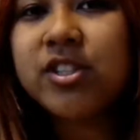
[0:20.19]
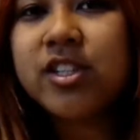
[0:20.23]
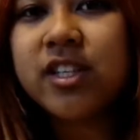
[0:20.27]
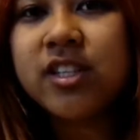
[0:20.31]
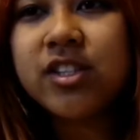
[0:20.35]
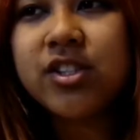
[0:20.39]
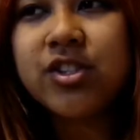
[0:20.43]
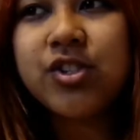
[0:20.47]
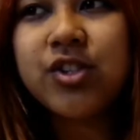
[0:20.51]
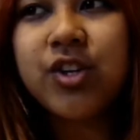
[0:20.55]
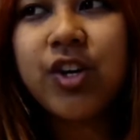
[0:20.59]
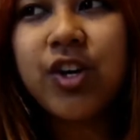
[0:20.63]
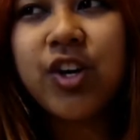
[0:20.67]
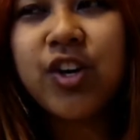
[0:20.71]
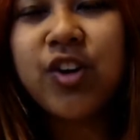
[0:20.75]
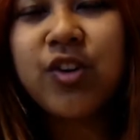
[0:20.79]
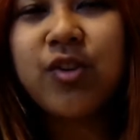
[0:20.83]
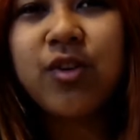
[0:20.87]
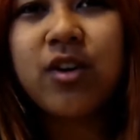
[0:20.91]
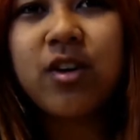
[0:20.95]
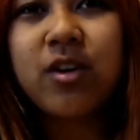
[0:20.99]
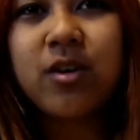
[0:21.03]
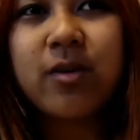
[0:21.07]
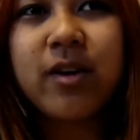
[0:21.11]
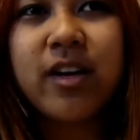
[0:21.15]
gonna show
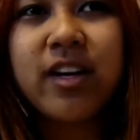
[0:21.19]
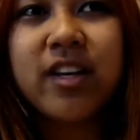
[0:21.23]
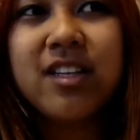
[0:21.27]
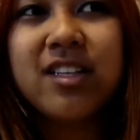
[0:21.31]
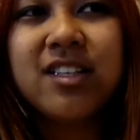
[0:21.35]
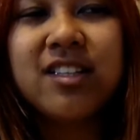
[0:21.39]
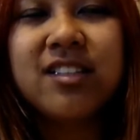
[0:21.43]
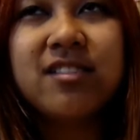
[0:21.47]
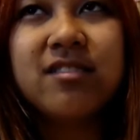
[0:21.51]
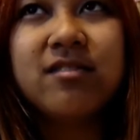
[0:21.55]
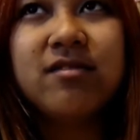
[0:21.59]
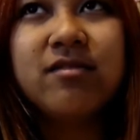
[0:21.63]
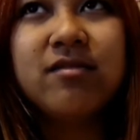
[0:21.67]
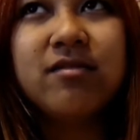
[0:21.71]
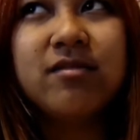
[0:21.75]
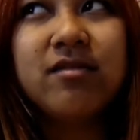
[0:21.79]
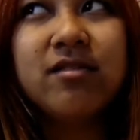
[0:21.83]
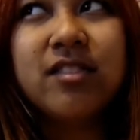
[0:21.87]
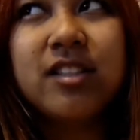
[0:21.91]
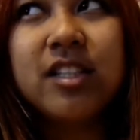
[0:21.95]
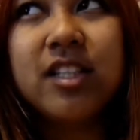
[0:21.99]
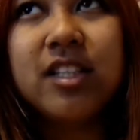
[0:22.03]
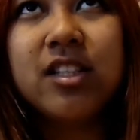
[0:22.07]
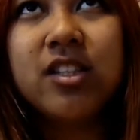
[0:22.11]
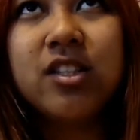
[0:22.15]
you a quick
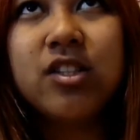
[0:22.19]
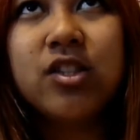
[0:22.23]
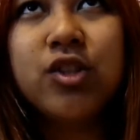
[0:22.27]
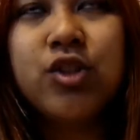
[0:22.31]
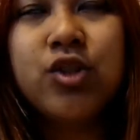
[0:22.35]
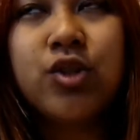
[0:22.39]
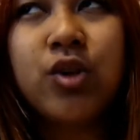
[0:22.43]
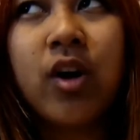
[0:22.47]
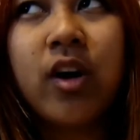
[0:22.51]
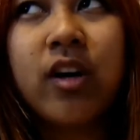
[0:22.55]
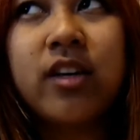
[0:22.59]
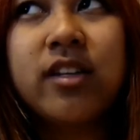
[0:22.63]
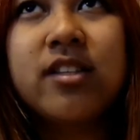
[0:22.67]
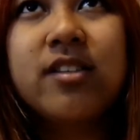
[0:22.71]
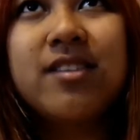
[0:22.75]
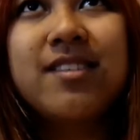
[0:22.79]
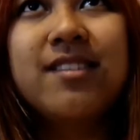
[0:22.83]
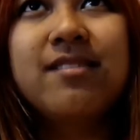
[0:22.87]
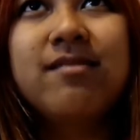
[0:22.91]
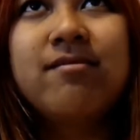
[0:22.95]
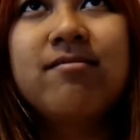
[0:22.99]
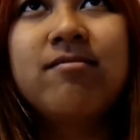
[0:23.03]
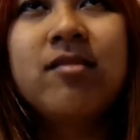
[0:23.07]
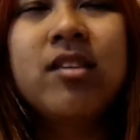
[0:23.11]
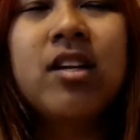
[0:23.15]

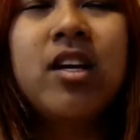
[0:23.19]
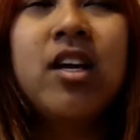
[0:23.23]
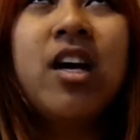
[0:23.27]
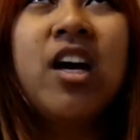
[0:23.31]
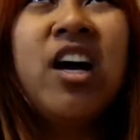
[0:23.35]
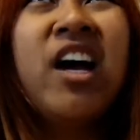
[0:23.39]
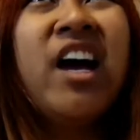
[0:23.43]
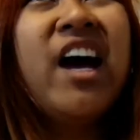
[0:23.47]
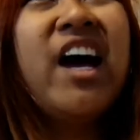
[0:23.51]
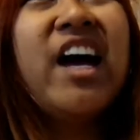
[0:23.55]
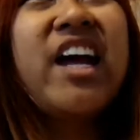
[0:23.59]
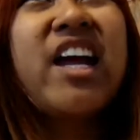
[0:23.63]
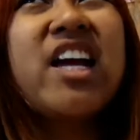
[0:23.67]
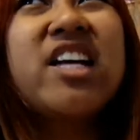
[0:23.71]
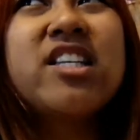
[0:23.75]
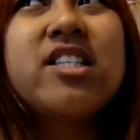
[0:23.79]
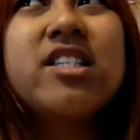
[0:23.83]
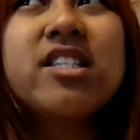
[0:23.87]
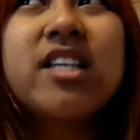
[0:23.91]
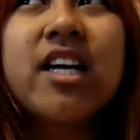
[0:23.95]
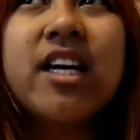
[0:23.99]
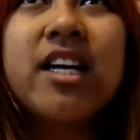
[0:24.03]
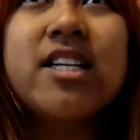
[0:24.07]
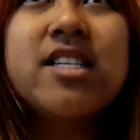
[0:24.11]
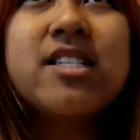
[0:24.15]
shorts, I guess
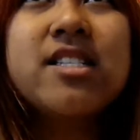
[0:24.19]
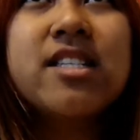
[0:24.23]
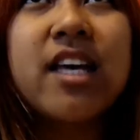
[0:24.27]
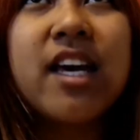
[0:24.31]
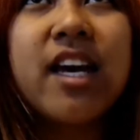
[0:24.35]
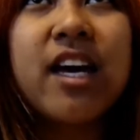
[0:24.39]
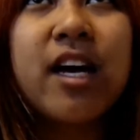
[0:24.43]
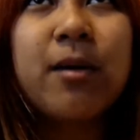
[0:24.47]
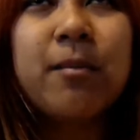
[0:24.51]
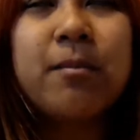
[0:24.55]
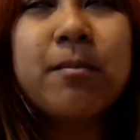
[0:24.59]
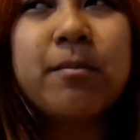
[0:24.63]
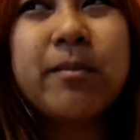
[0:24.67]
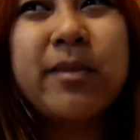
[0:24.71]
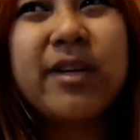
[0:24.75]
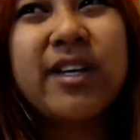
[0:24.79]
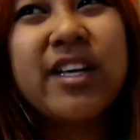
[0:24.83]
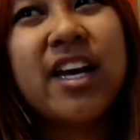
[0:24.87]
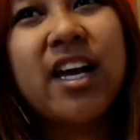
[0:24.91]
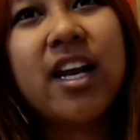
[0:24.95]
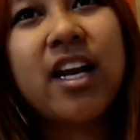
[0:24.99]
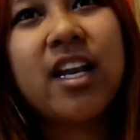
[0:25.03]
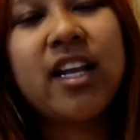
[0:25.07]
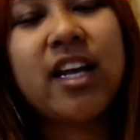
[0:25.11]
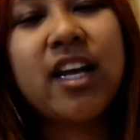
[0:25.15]
it's kind of skit, but
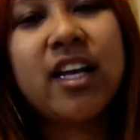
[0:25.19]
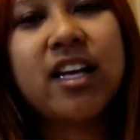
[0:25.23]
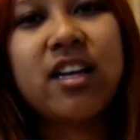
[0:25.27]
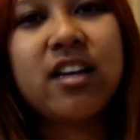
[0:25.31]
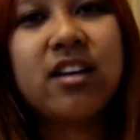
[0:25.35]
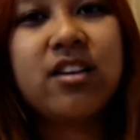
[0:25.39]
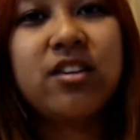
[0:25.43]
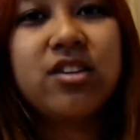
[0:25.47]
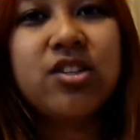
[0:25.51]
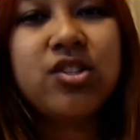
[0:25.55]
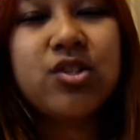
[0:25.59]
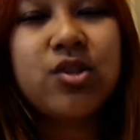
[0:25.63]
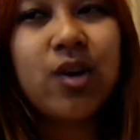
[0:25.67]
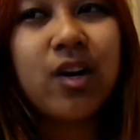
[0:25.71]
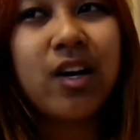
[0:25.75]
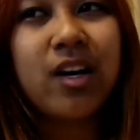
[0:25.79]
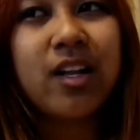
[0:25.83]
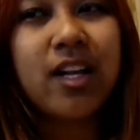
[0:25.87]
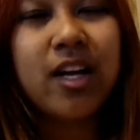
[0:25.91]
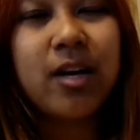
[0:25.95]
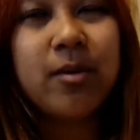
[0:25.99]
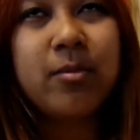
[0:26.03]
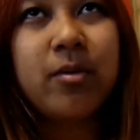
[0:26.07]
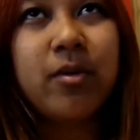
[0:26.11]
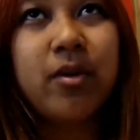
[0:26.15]
kind of like a short
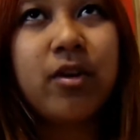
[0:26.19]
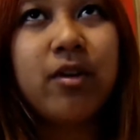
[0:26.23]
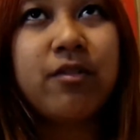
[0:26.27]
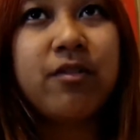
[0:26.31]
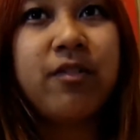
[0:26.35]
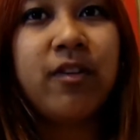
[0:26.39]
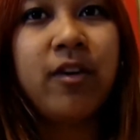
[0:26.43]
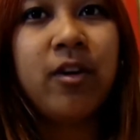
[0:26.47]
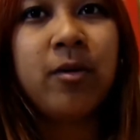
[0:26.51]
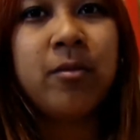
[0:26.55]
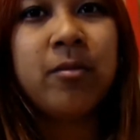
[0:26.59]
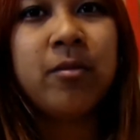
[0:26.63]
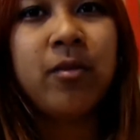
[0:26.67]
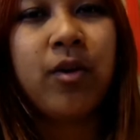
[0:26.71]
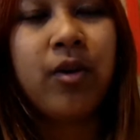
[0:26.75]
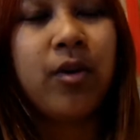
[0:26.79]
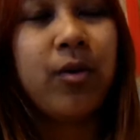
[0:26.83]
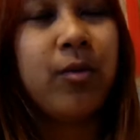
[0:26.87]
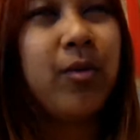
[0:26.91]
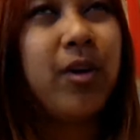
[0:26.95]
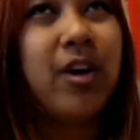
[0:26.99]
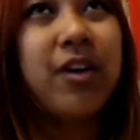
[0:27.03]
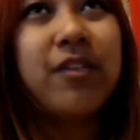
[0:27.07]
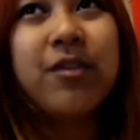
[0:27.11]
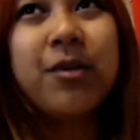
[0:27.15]
clip or film or
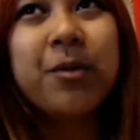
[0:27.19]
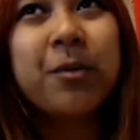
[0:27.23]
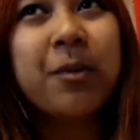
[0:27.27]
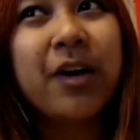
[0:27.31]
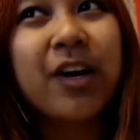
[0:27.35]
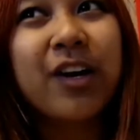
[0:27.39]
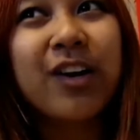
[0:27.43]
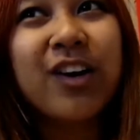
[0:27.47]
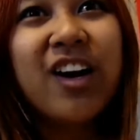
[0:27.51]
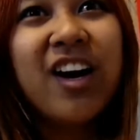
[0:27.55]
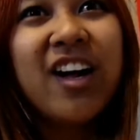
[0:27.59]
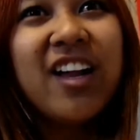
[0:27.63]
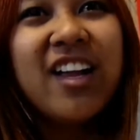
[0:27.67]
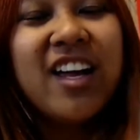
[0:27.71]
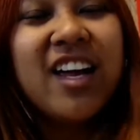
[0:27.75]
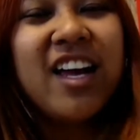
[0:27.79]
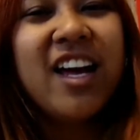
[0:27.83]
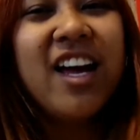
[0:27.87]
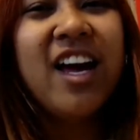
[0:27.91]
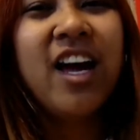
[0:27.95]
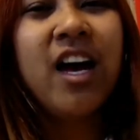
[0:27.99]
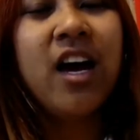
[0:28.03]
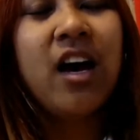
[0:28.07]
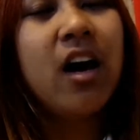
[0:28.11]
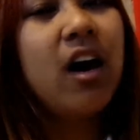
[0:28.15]
whatever you want to call it,
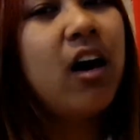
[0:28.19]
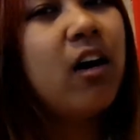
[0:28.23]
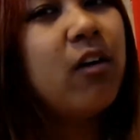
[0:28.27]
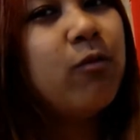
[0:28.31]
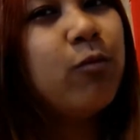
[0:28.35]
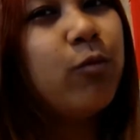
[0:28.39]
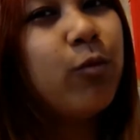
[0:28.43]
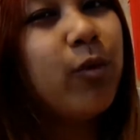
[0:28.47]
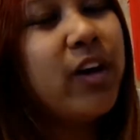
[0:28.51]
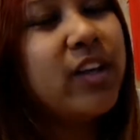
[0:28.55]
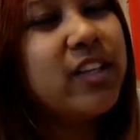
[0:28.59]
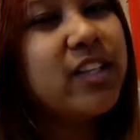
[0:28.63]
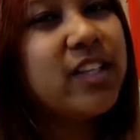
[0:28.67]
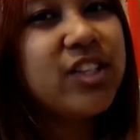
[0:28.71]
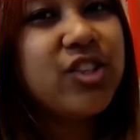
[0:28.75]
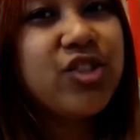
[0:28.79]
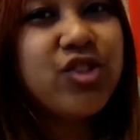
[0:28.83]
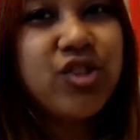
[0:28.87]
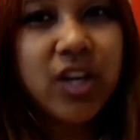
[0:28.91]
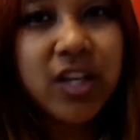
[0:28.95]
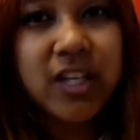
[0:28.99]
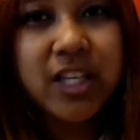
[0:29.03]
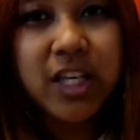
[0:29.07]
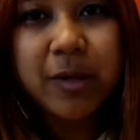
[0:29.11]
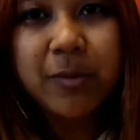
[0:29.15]
of what does
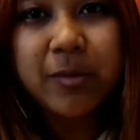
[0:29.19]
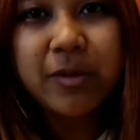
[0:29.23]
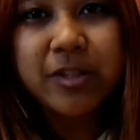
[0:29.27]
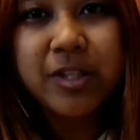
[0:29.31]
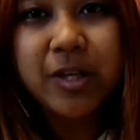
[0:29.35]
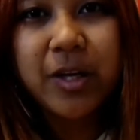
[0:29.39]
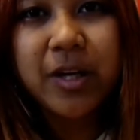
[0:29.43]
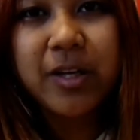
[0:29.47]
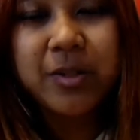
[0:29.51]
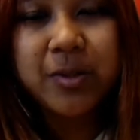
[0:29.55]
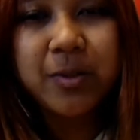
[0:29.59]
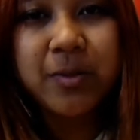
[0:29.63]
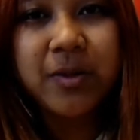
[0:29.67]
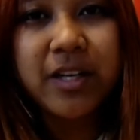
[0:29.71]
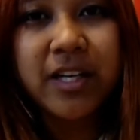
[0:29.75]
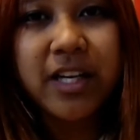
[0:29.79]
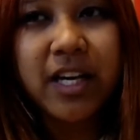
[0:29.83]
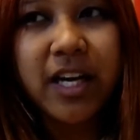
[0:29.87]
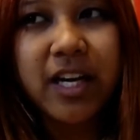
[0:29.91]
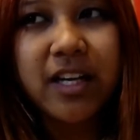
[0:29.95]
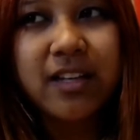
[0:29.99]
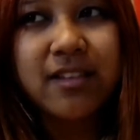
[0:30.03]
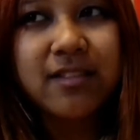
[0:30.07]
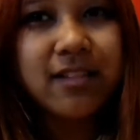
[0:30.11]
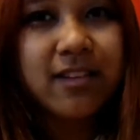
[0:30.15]
John David Taylor do at
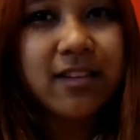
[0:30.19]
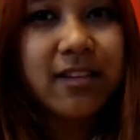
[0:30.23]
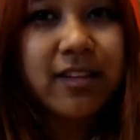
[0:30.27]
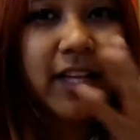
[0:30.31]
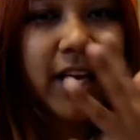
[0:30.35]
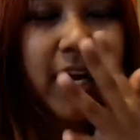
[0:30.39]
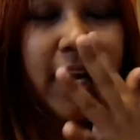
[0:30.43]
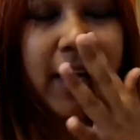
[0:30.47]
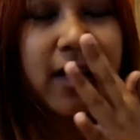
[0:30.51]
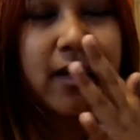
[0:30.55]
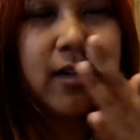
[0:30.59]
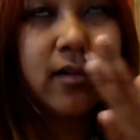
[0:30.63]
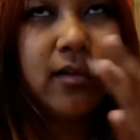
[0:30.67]
night, like